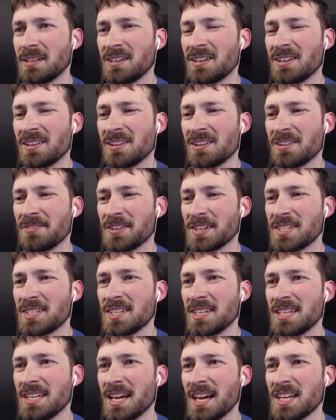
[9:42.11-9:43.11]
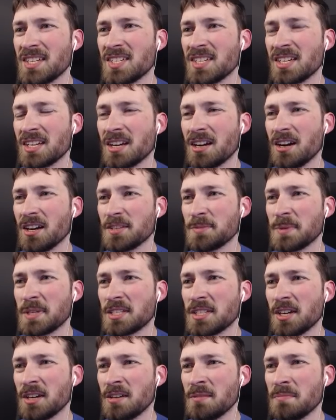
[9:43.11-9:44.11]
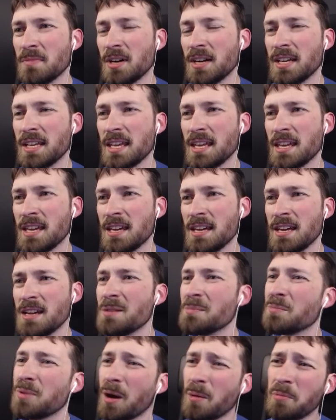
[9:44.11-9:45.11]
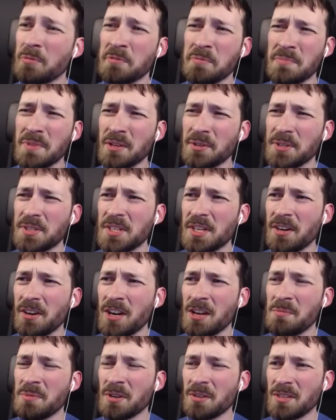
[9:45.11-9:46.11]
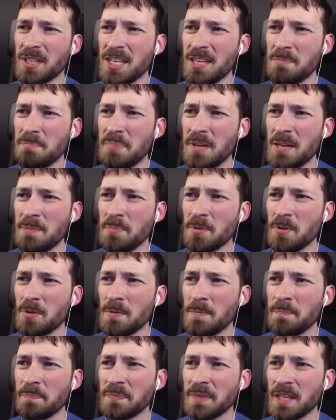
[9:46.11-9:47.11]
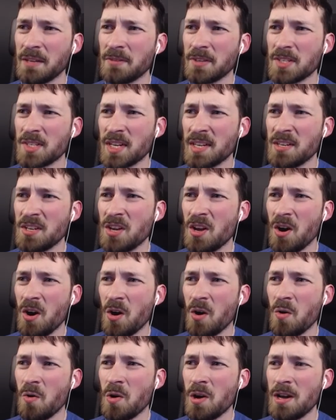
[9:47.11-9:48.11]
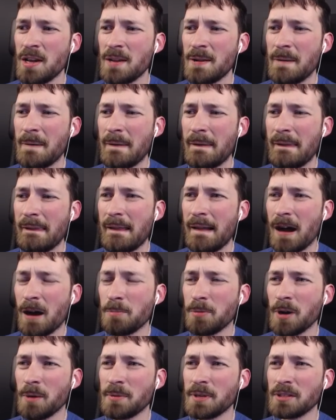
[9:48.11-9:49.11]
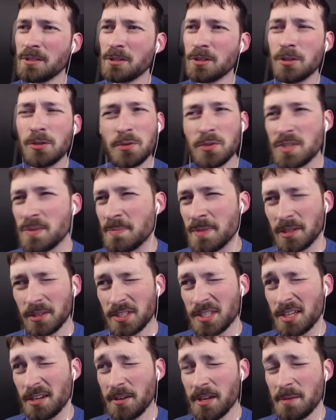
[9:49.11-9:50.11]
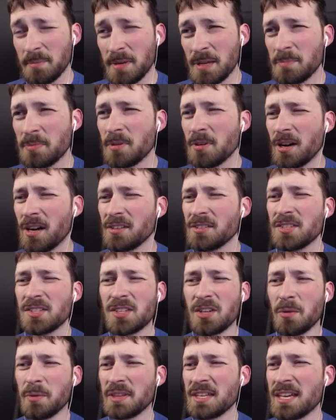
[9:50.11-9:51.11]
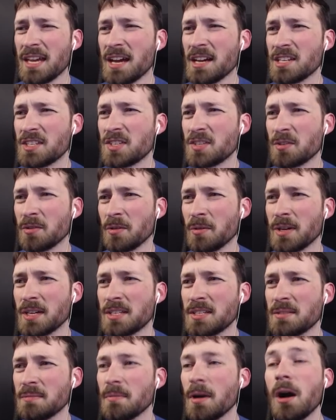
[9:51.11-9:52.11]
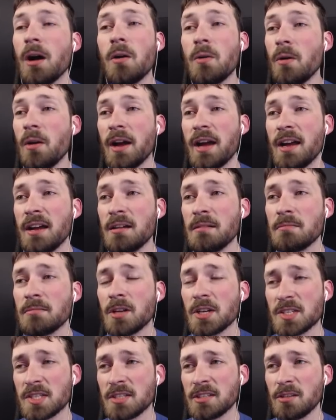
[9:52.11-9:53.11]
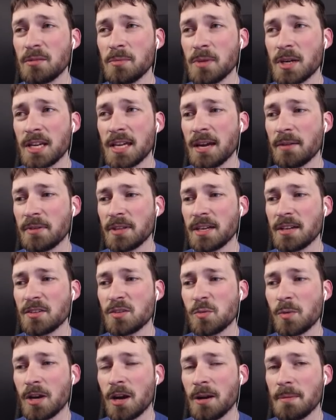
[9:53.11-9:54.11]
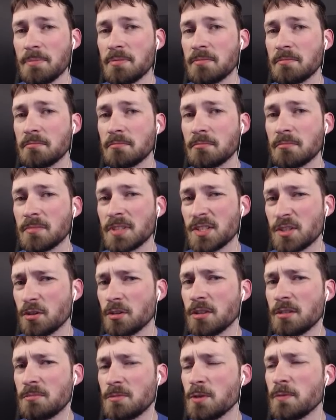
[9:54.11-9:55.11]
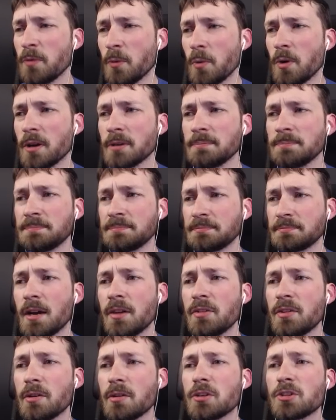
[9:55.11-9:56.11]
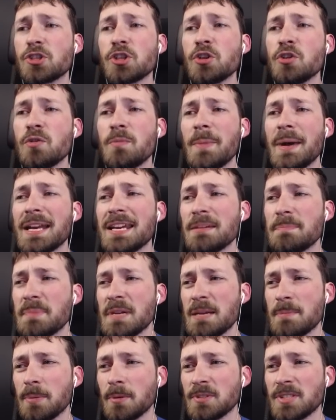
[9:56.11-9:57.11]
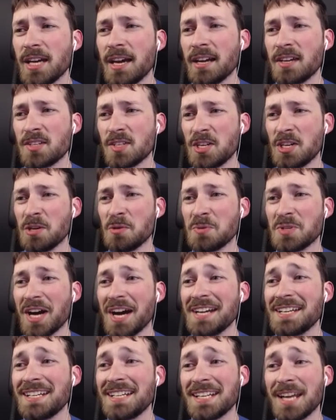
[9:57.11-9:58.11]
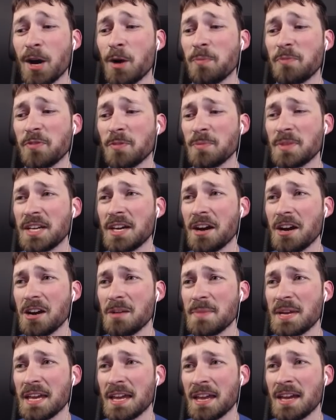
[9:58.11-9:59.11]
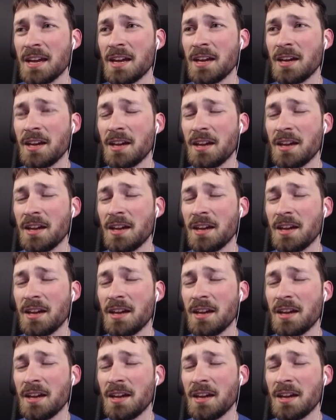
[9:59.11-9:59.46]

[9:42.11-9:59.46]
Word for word: Oh, if I say yes, it's gonna cost me a ton of money. Probably military, but I'll keep people. If I say no, I'll probably lose military and people. I'll just go with yes, screw it. Oh, okay. Lost a little money, everything else went up. That's good, two for one. There are too many people to execute. I need help from the army.